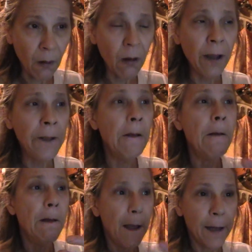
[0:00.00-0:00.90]
okay?
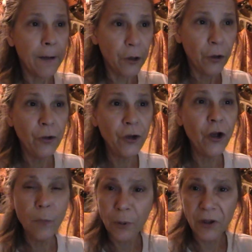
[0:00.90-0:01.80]
And
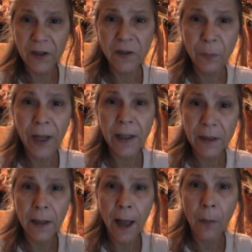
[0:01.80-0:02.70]
YouTube
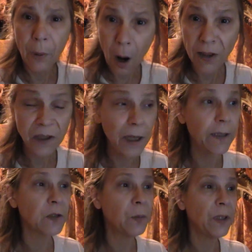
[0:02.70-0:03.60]
participates in that process,